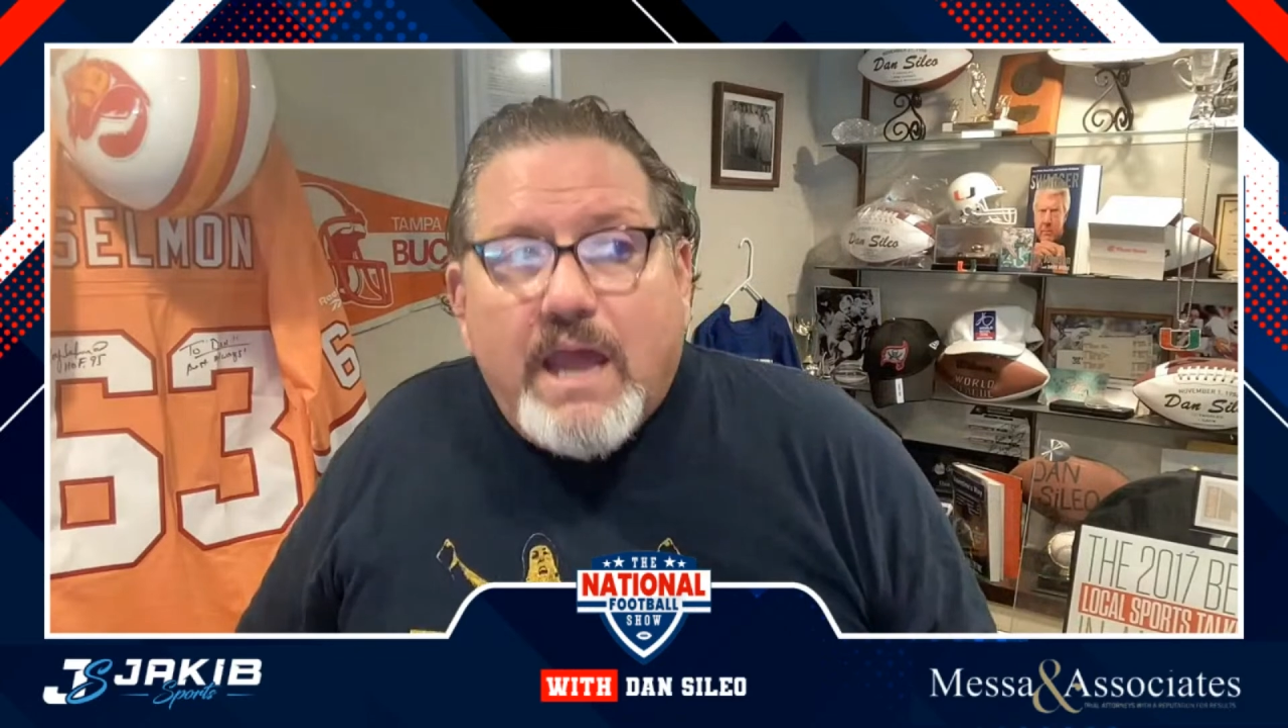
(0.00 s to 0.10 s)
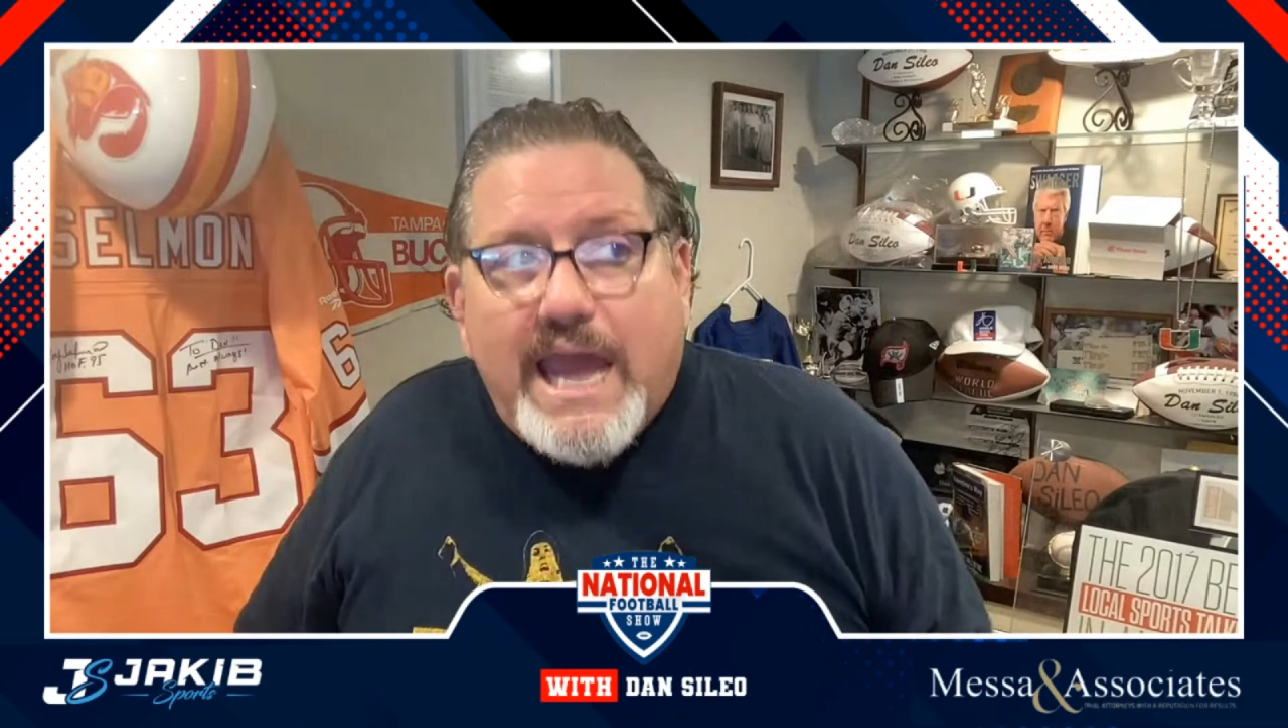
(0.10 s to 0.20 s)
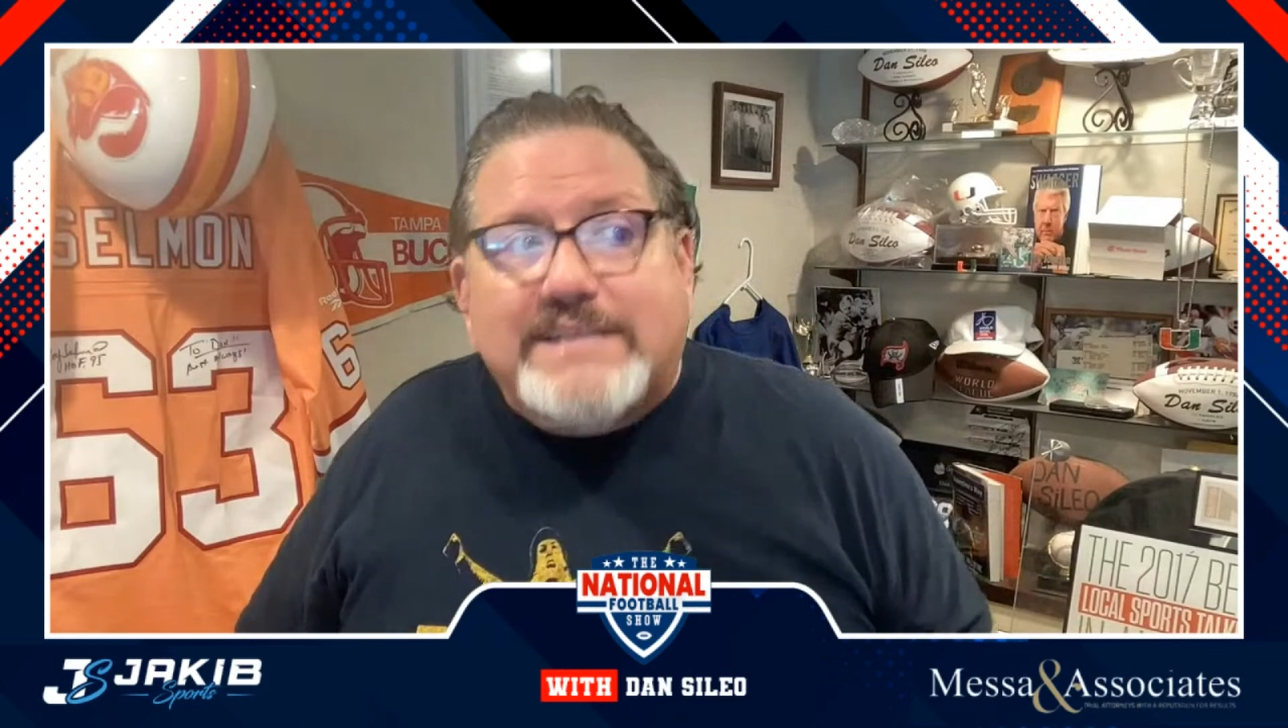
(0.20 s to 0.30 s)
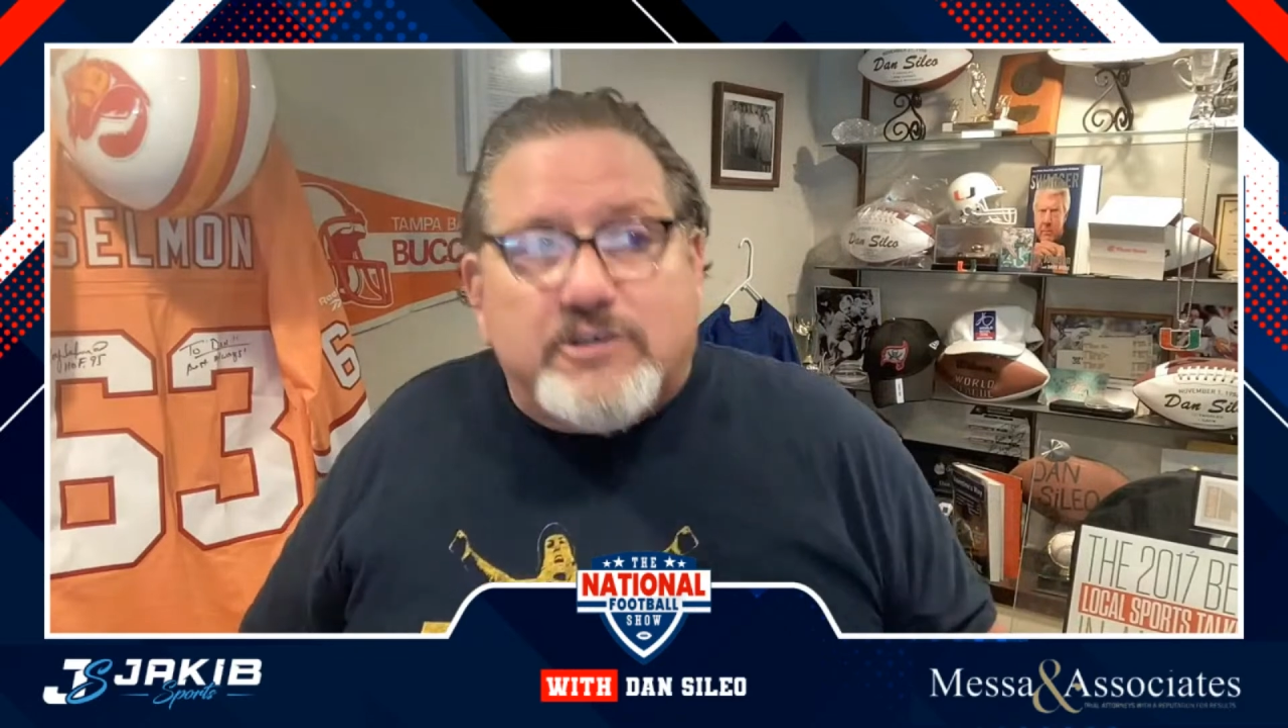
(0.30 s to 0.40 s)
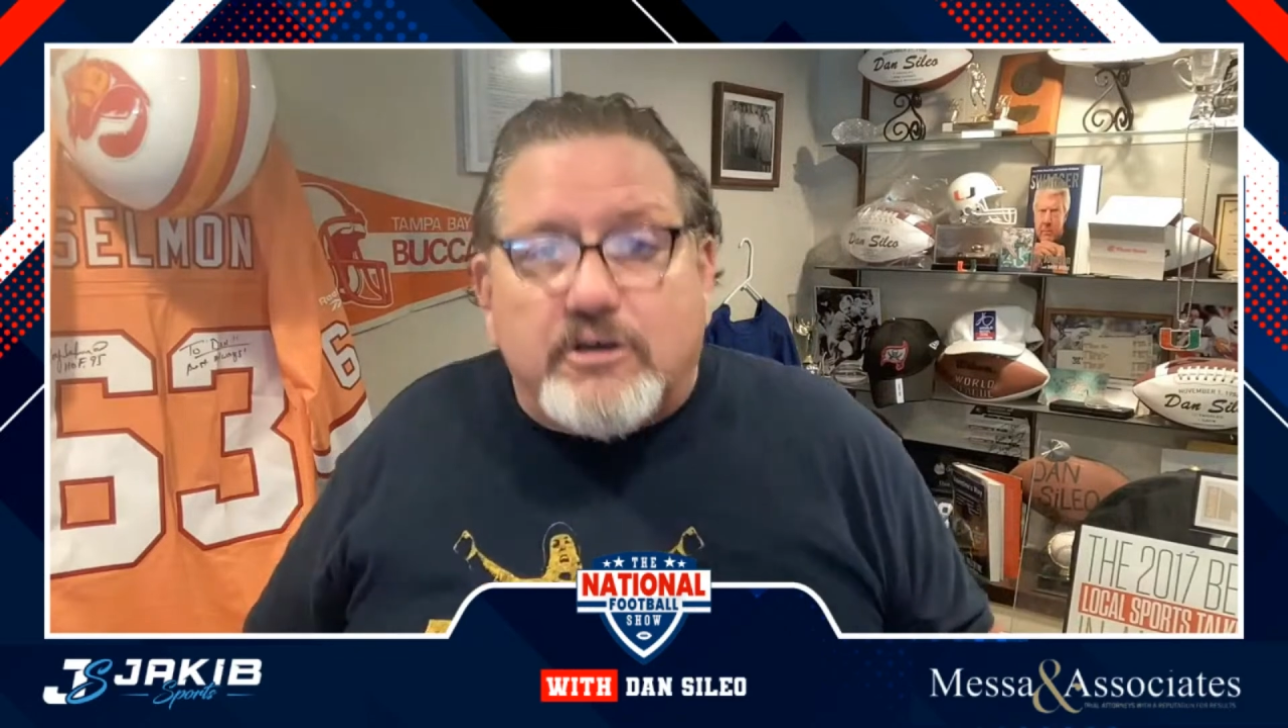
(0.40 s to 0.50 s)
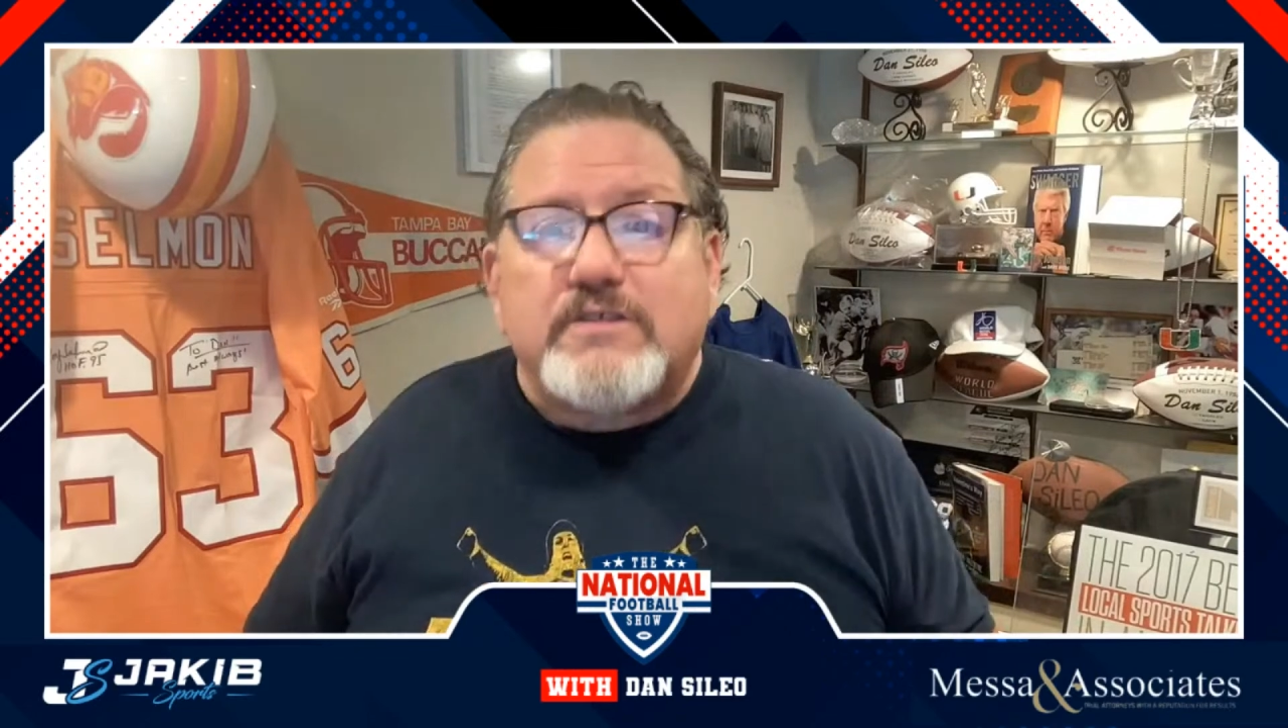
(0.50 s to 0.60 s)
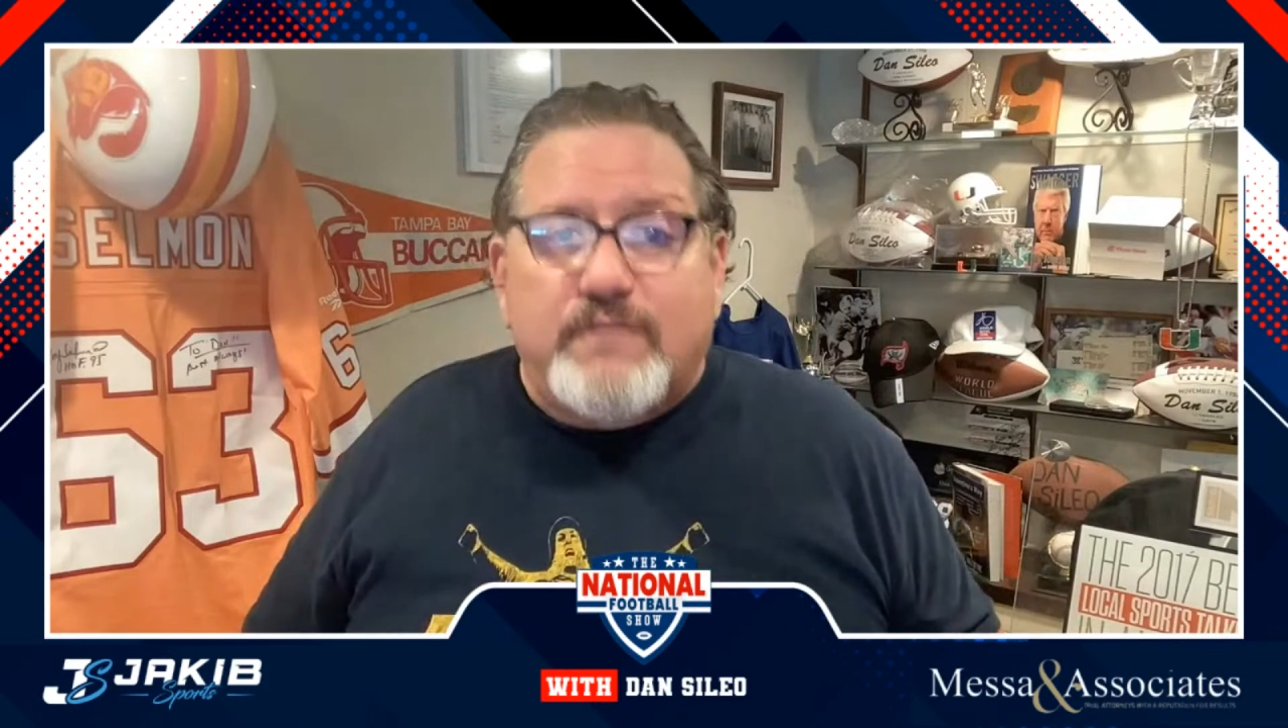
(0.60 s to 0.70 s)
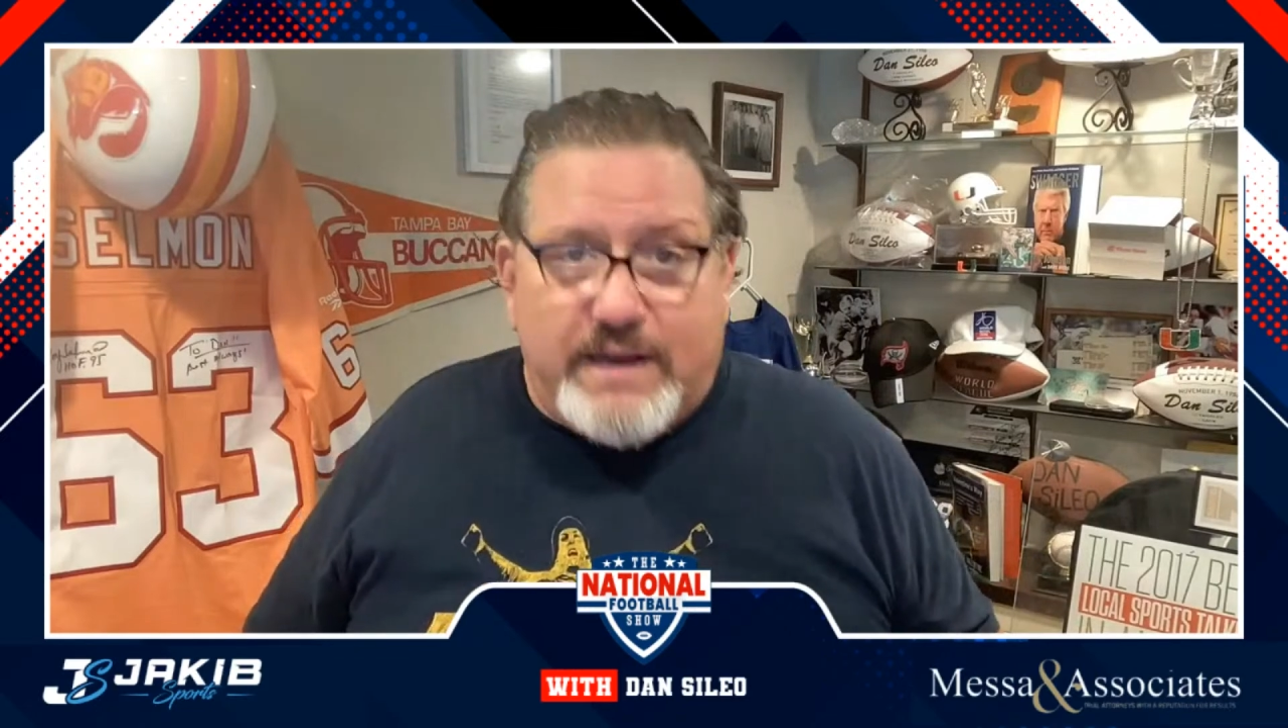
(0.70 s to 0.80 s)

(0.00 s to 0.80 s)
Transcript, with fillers: as good of